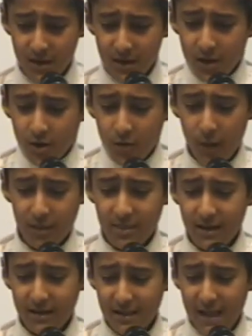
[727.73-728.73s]
When the
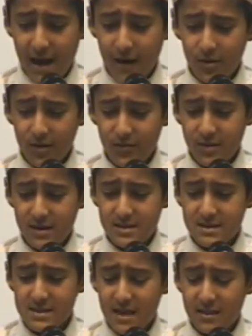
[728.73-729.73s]
cloud of dust
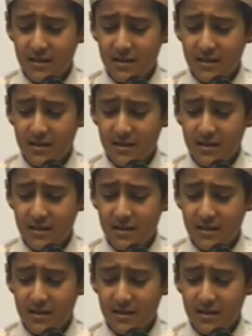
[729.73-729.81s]
settled,